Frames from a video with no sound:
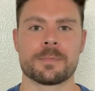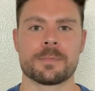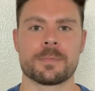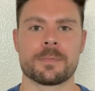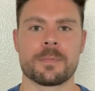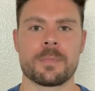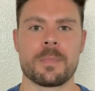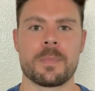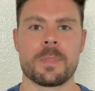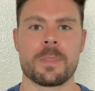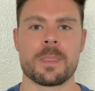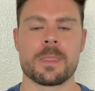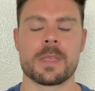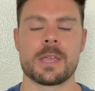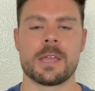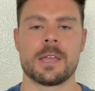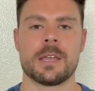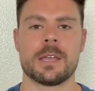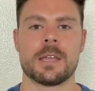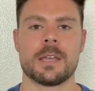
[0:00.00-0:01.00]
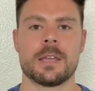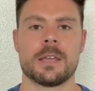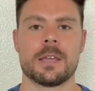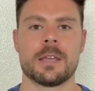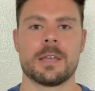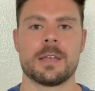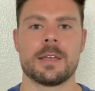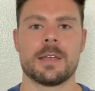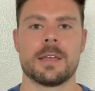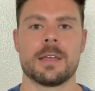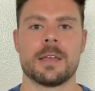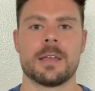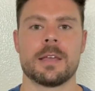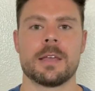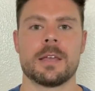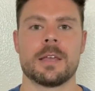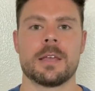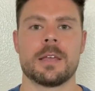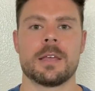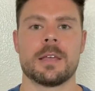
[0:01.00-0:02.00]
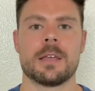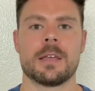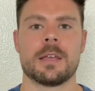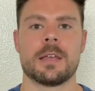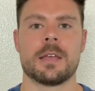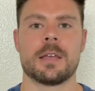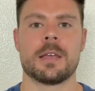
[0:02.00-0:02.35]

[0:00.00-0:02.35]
Nobody speaks.